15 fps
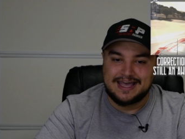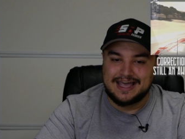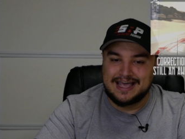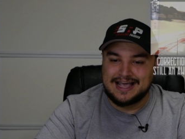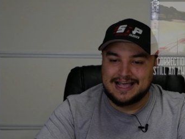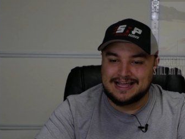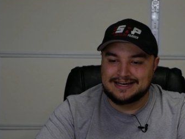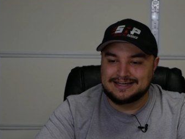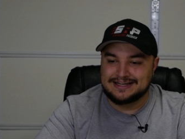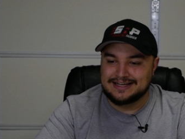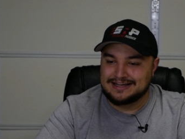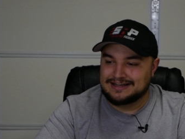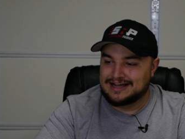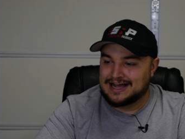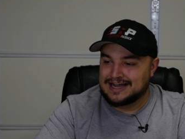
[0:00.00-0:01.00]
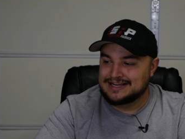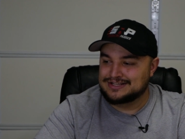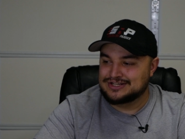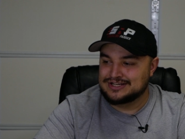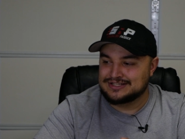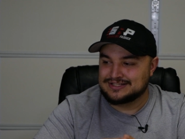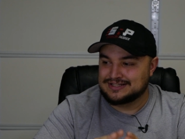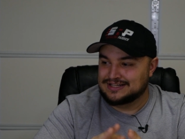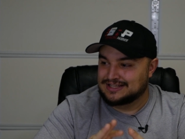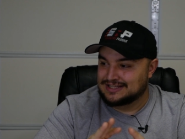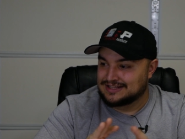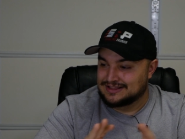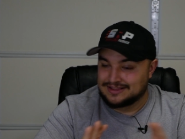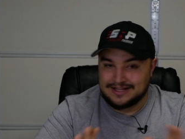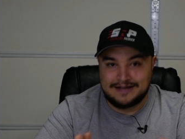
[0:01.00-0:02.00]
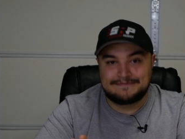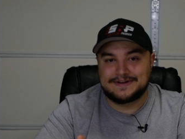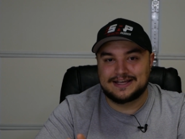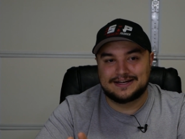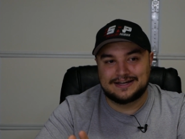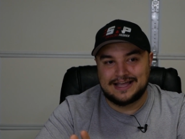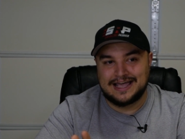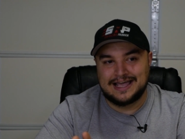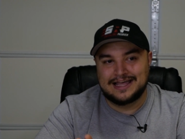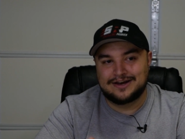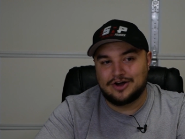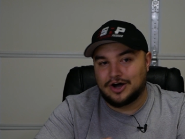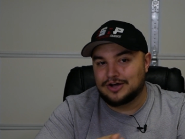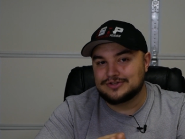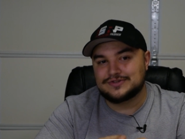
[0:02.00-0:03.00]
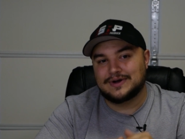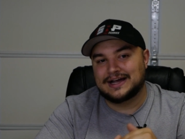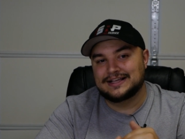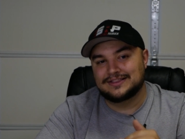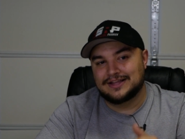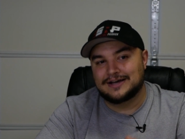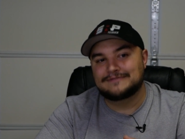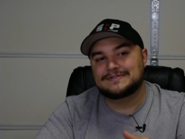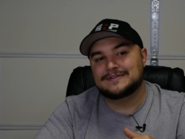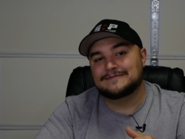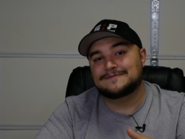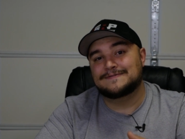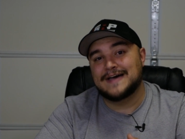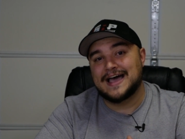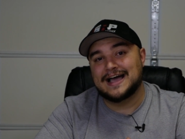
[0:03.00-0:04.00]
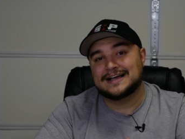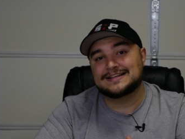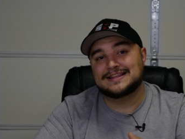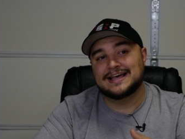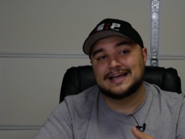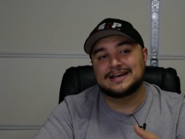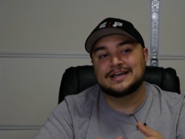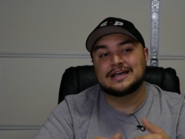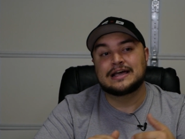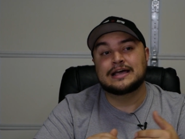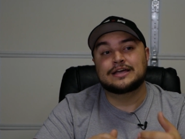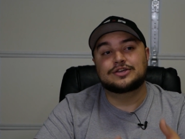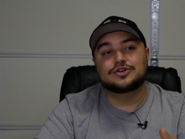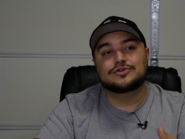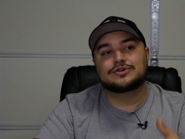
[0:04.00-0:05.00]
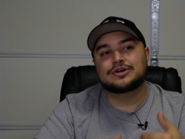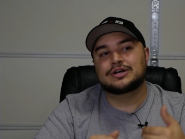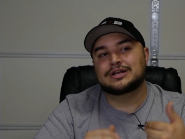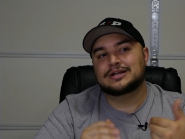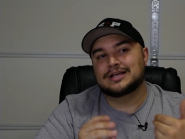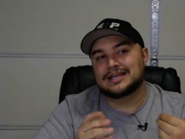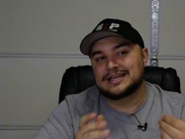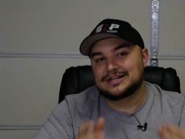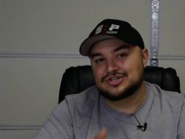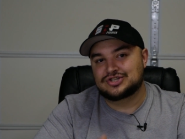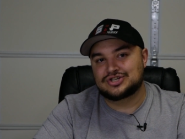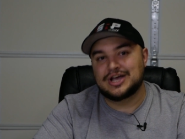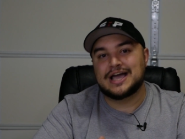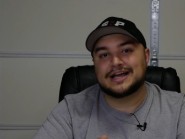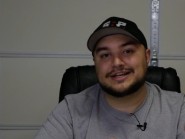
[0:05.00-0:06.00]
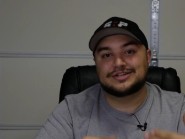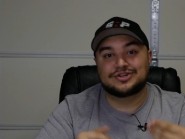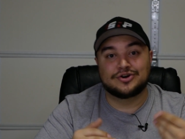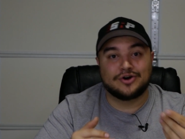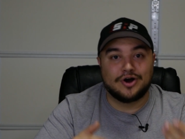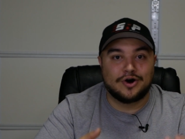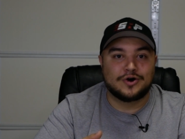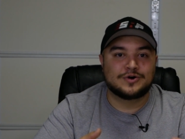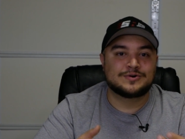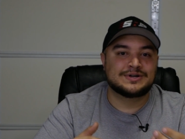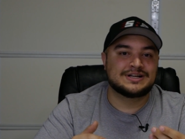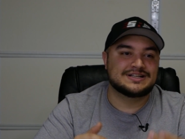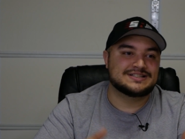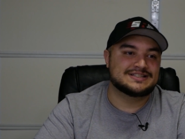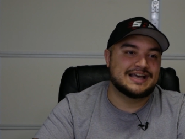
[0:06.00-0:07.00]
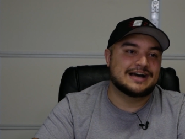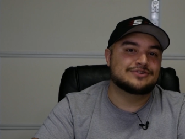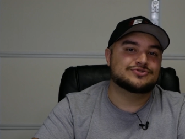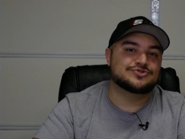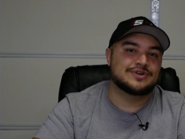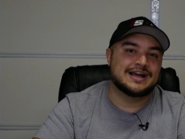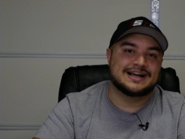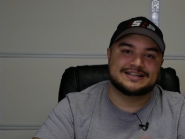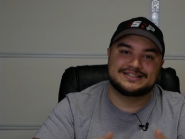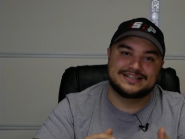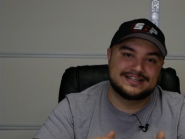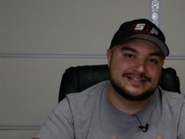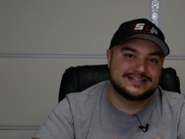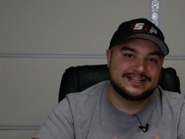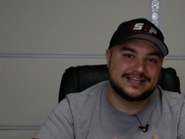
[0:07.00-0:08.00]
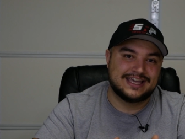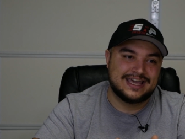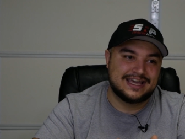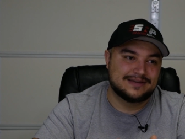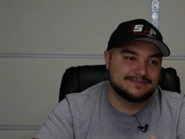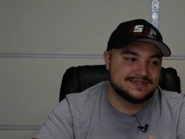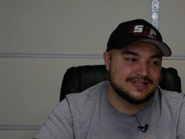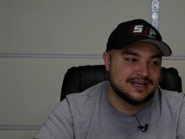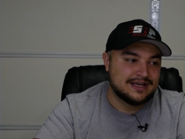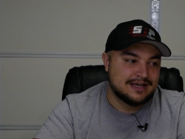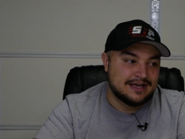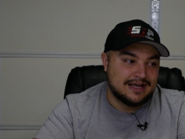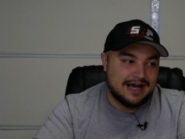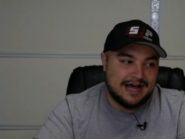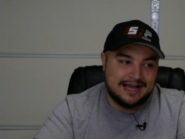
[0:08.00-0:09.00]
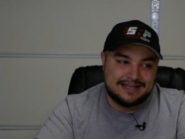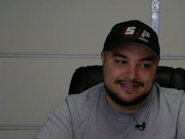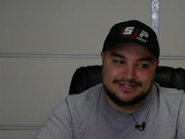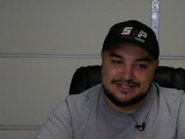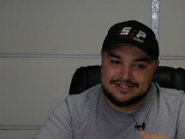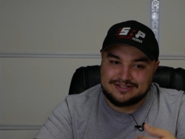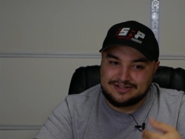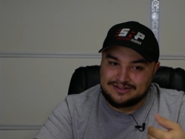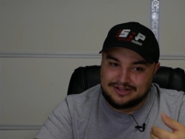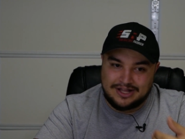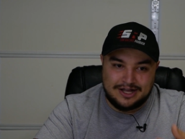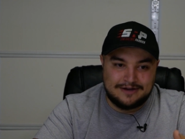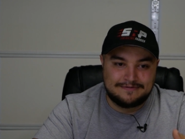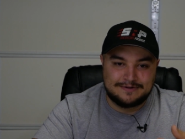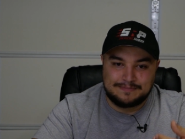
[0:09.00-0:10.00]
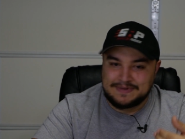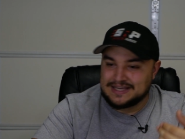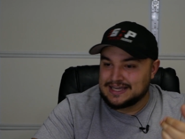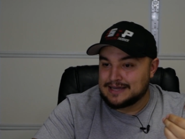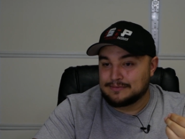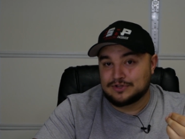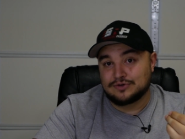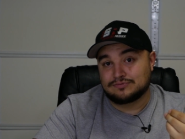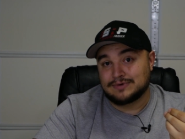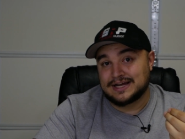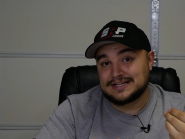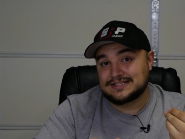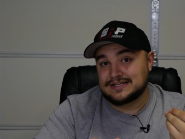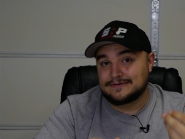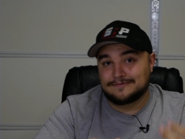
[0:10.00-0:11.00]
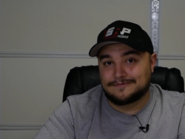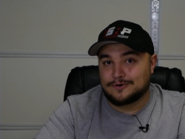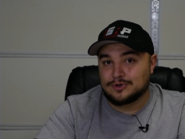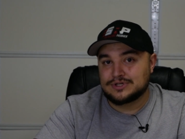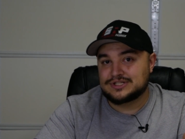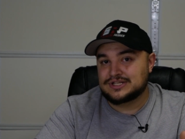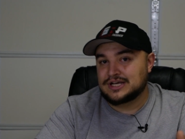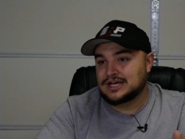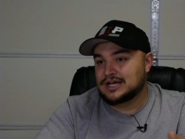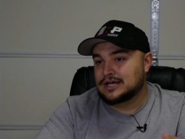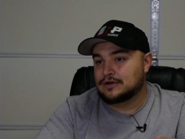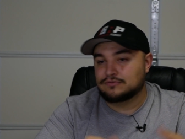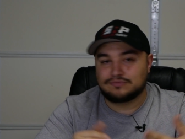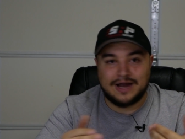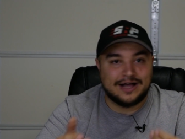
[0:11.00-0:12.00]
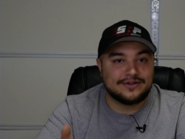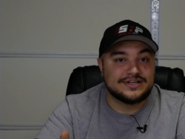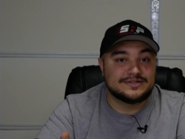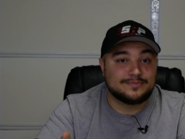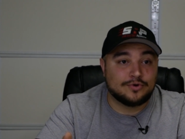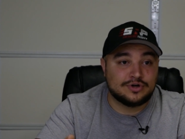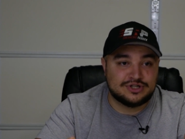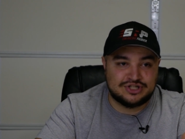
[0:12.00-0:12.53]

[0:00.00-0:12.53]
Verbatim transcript: And I just loved it. And also I loved the fact that you could inject your own soundtracks into the games. I just loved being able to race in Forza, Rally Sport